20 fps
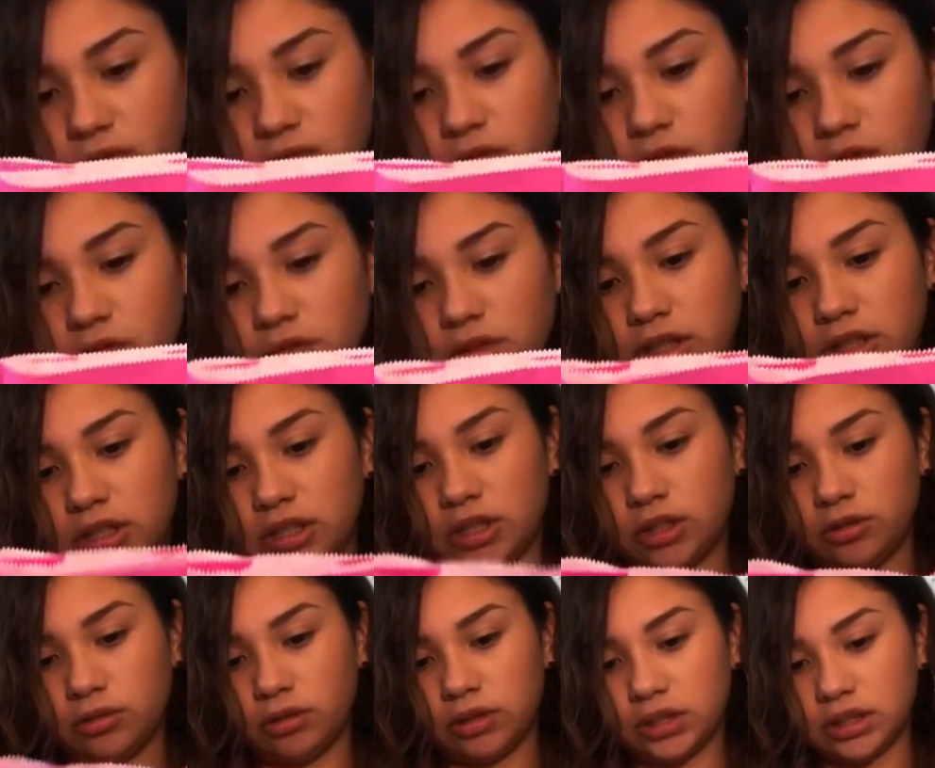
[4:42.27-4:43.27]
fold it
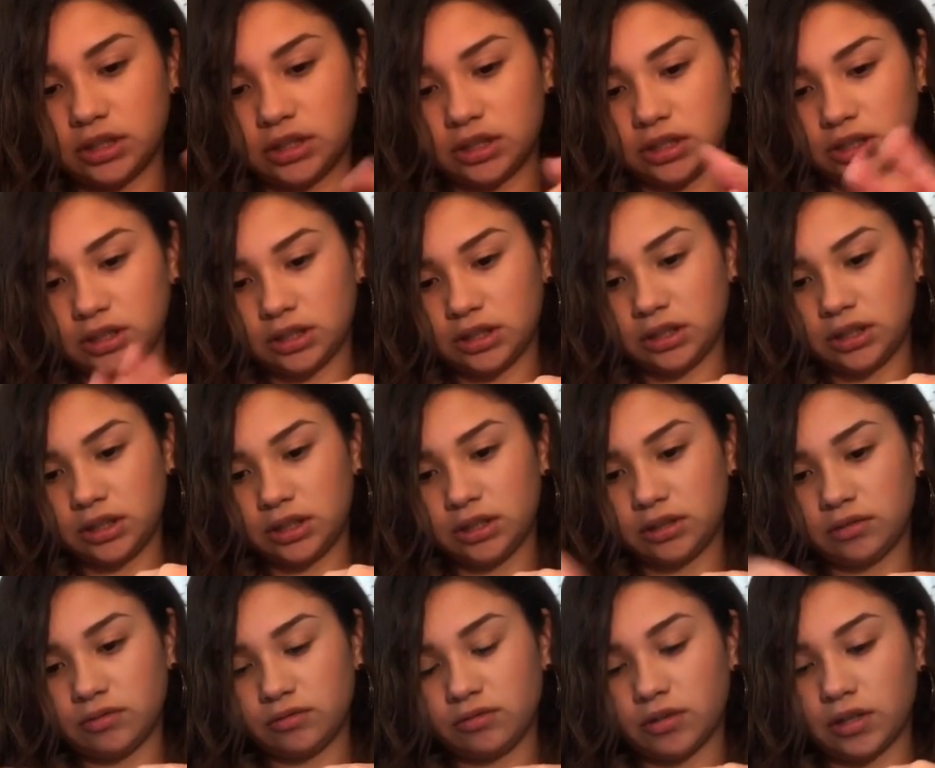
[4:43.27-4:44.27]
2 inches
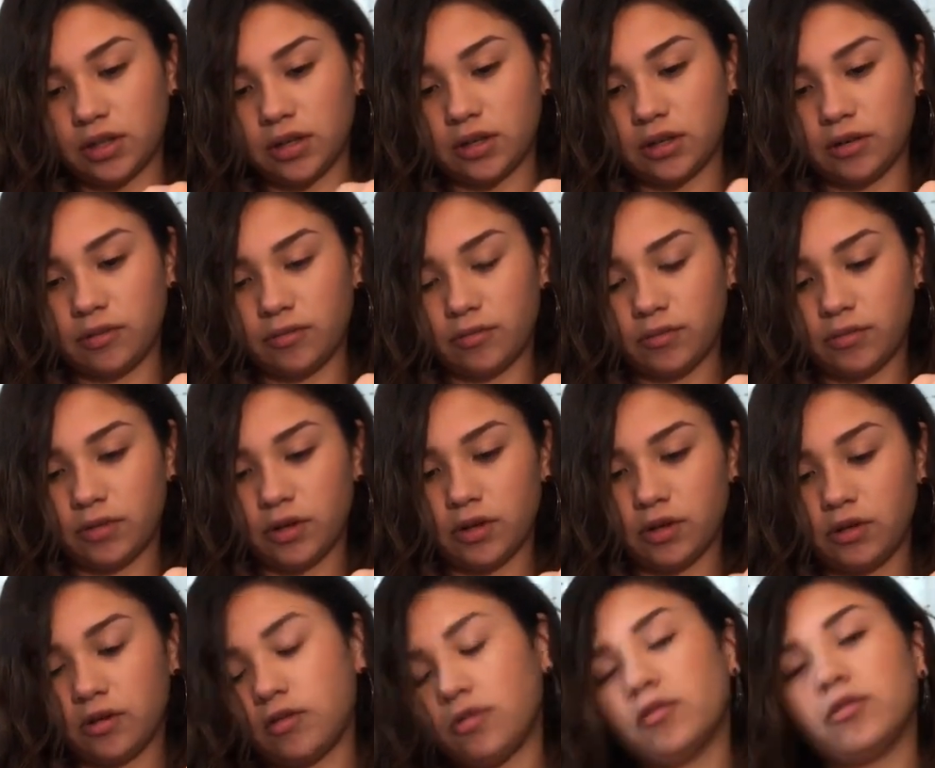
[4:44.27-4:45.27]
from
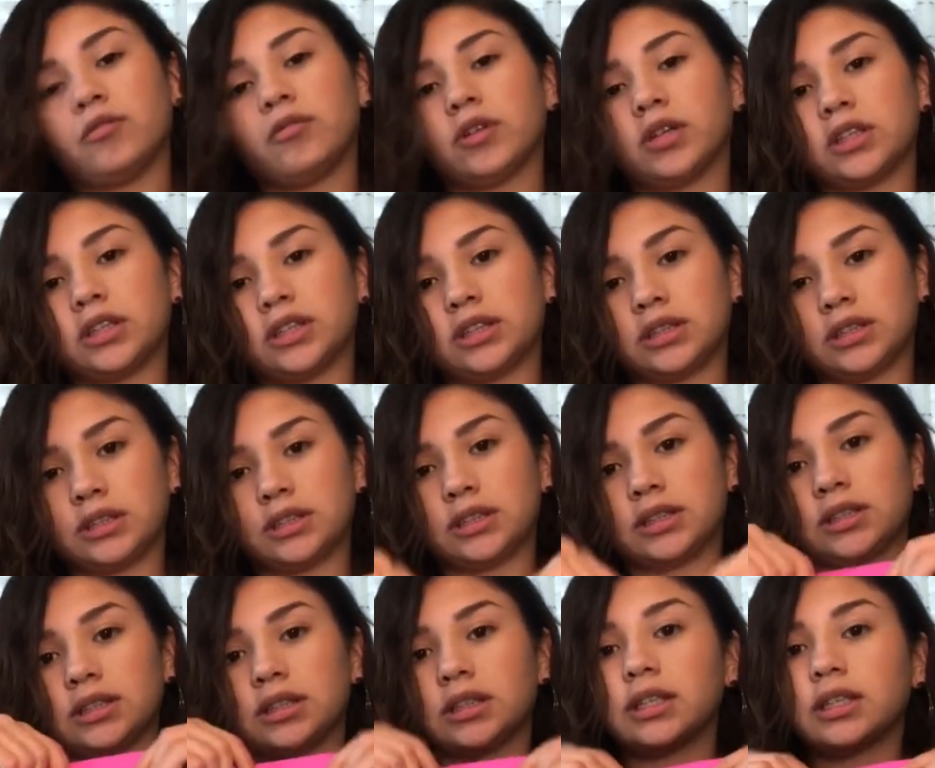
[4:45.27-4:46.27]
where
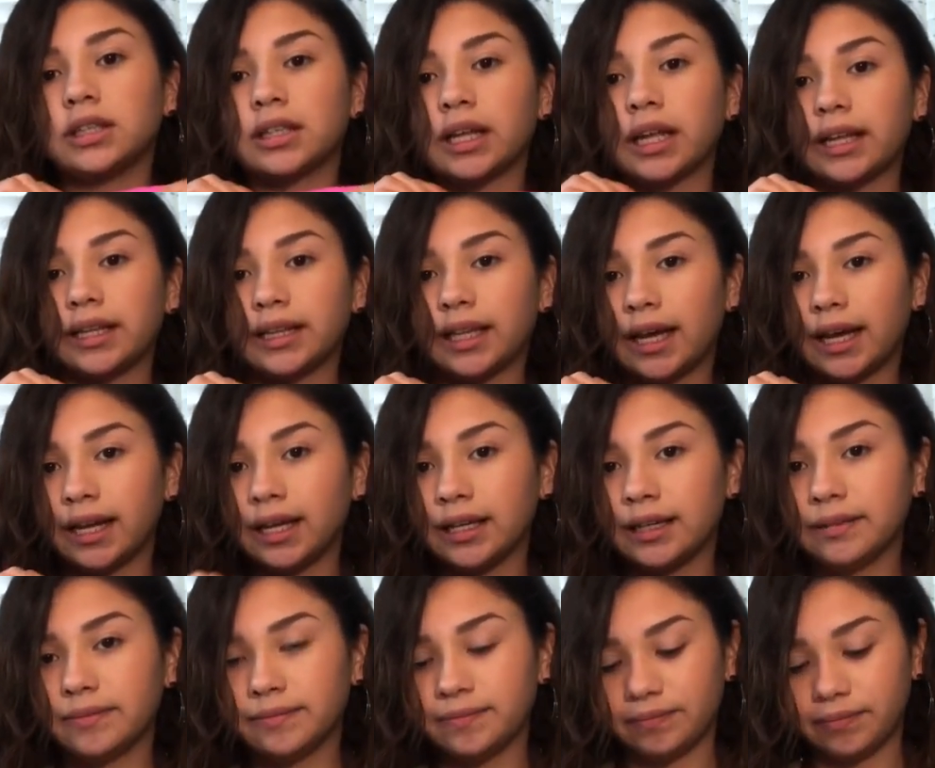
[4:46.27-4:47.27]
it's like that,
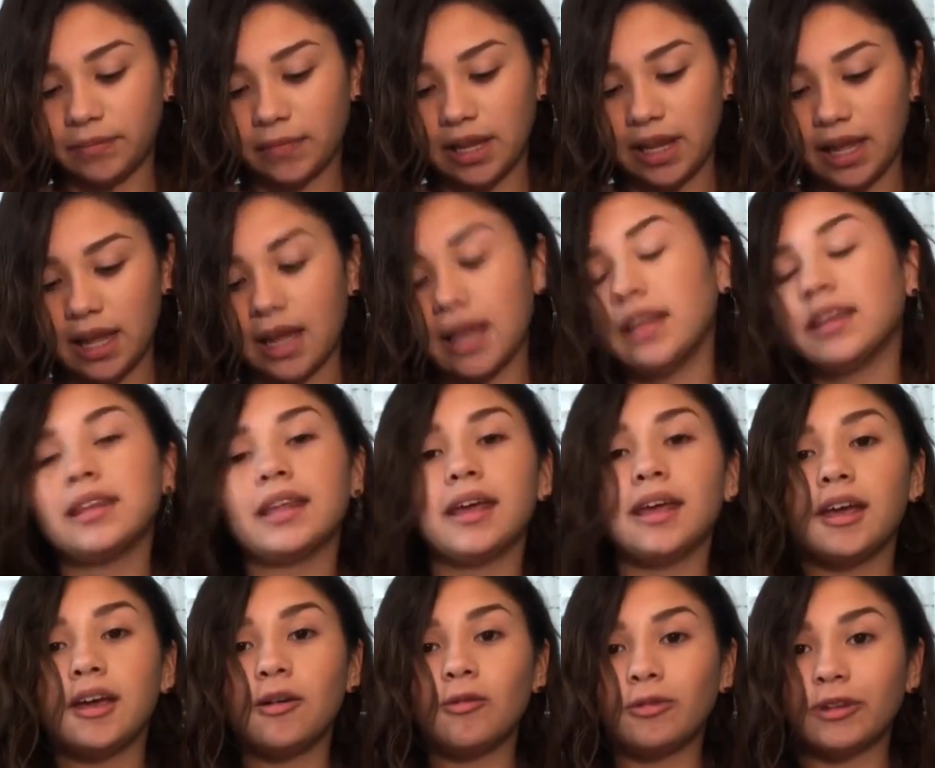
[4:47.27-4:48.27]
and
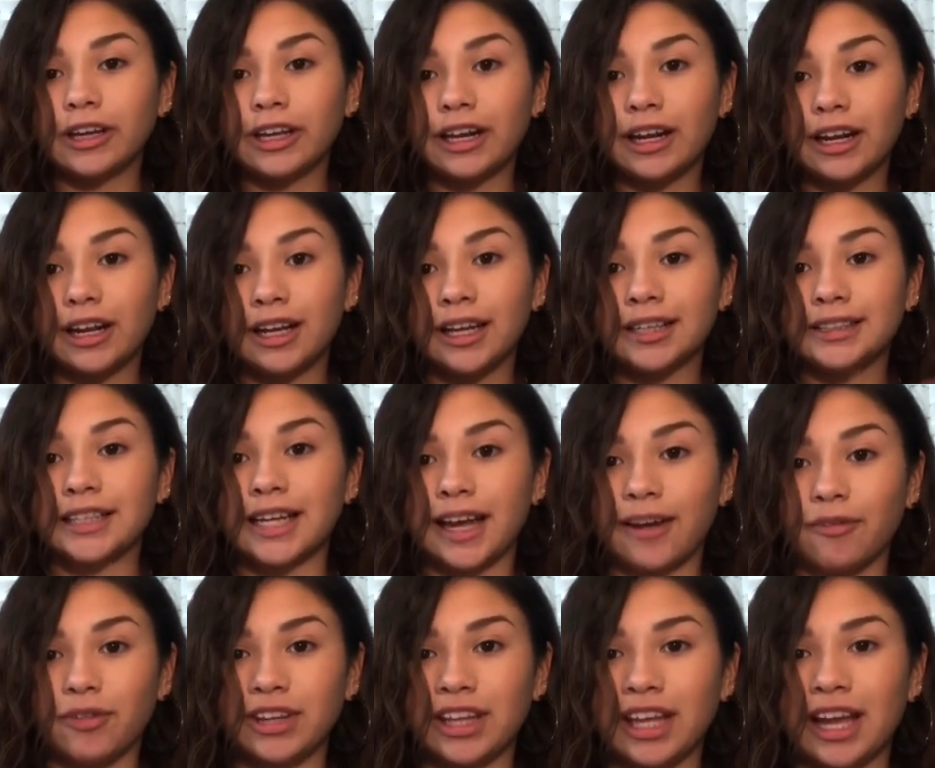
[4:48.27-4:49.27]
then we're gonna take
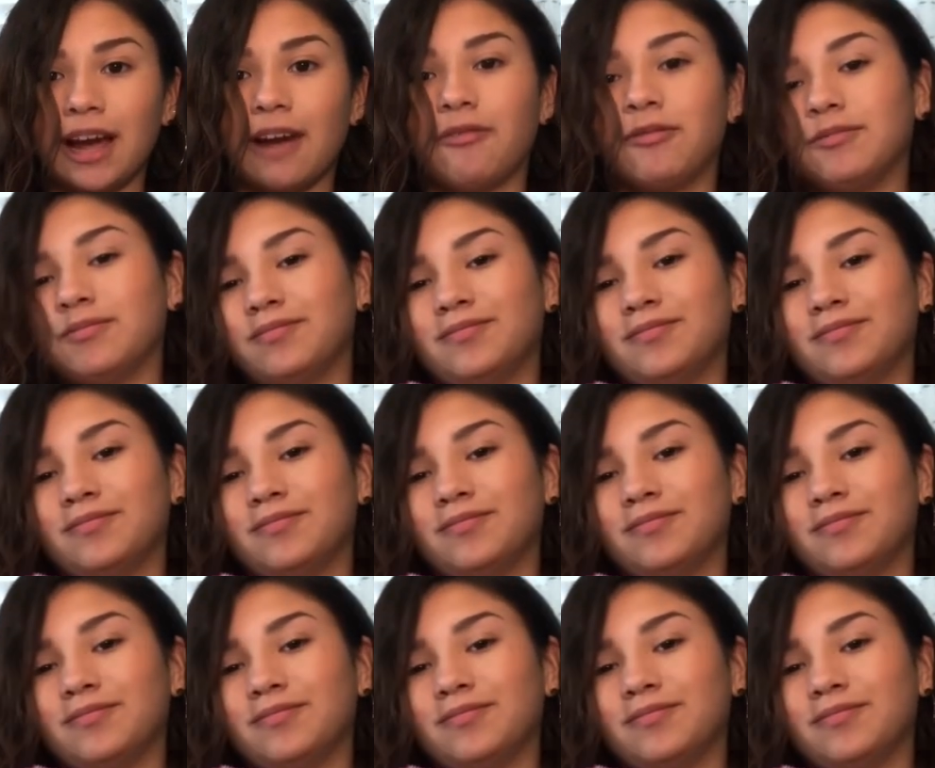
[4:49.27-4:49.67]
everything out.